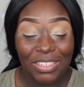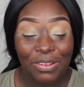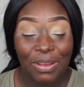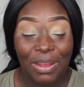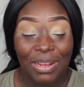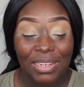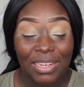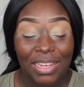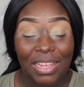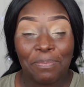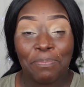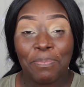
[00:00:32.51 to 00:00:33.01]
So
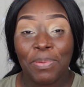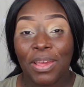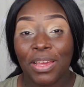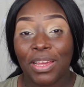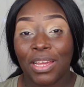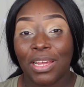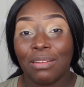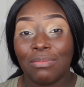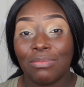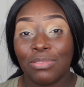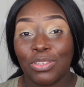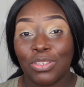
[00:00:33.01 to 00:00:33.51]
I did
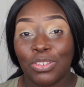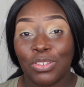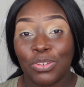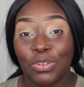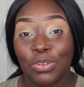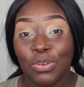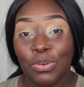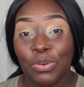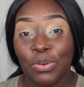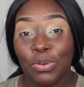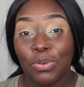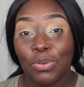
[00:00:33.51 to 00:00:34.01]
pick up
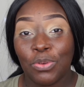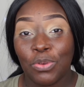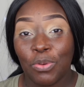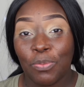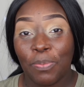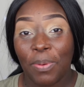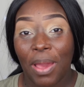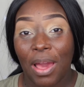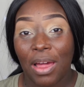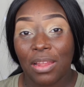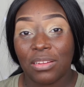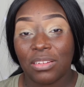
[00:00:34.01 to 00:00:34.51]
2 new
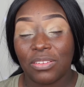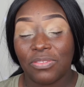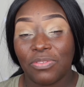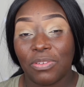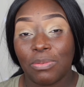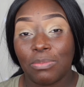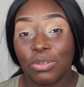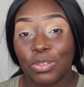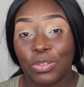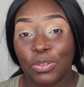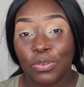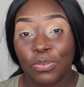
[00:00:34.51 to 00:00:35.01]
palettes
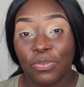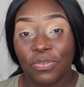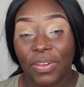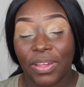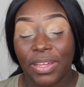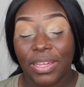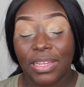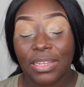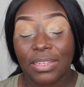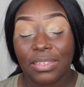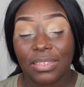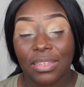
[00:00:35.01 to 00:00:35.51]
from Too
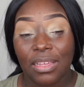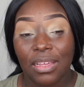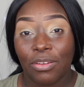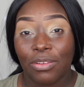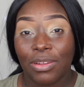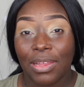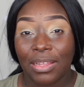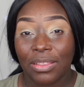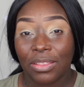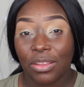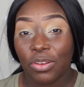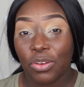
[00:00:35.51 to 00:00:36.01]
Faced. They're
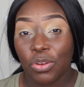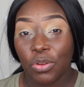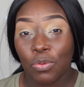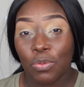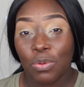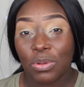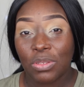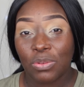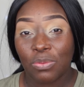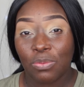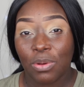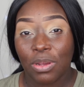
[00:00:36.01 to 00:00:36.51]
like the
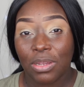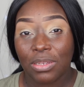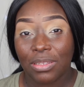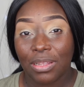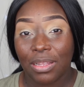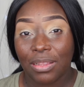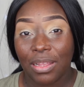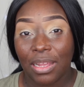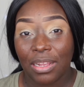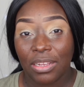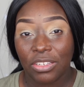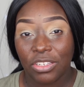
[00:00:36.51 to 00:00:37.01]
newest ones
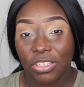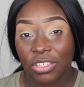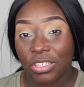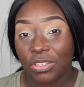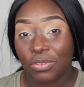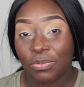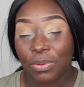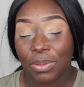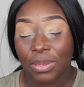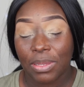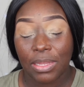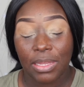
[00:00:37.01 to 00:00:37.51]
that they
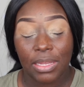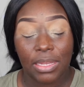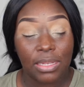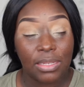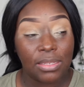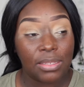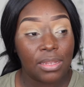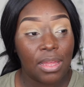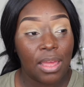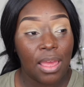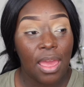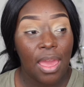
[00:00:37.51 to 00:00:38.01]
just
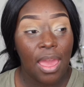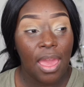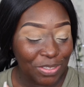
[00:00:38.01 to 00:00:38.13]
released.